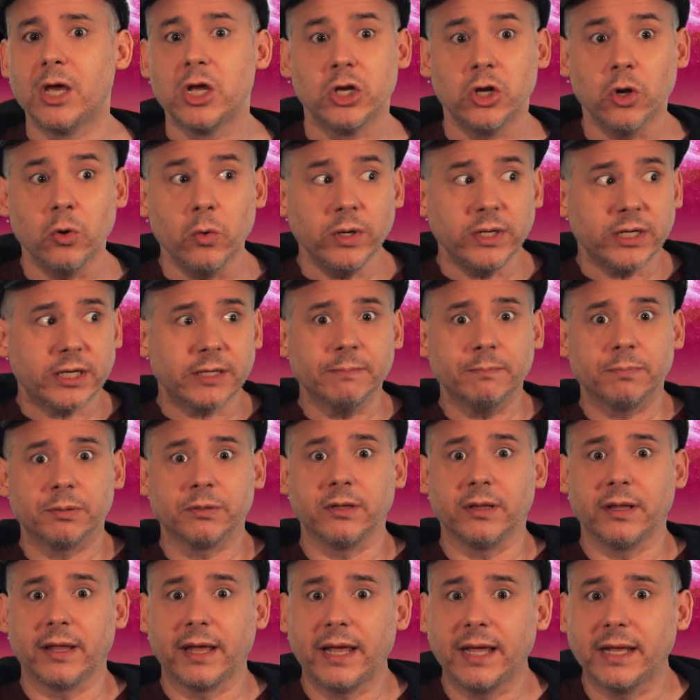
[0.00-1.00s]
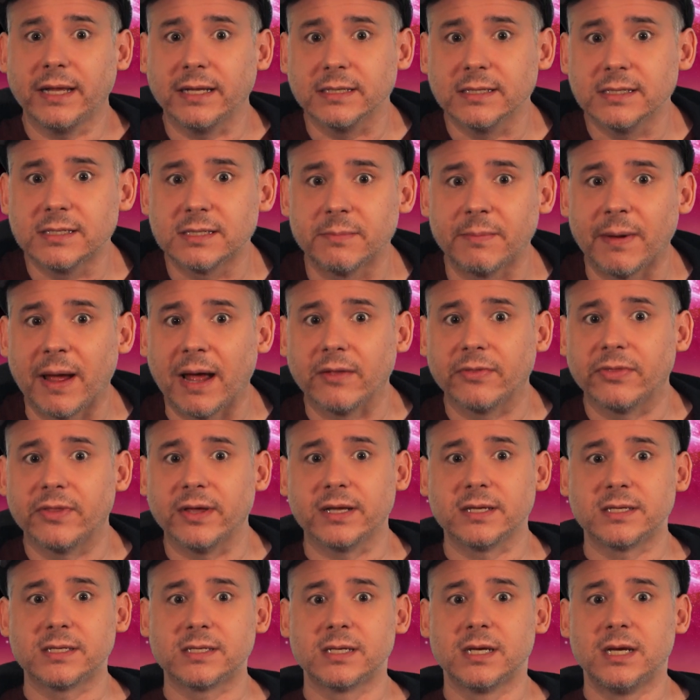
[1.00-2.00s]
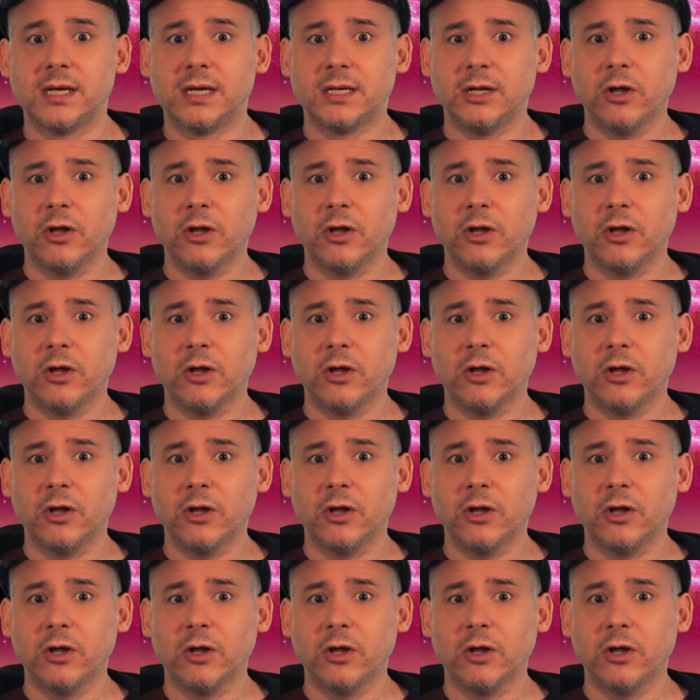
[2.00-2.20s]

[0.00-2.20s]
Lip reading: No one complains about this.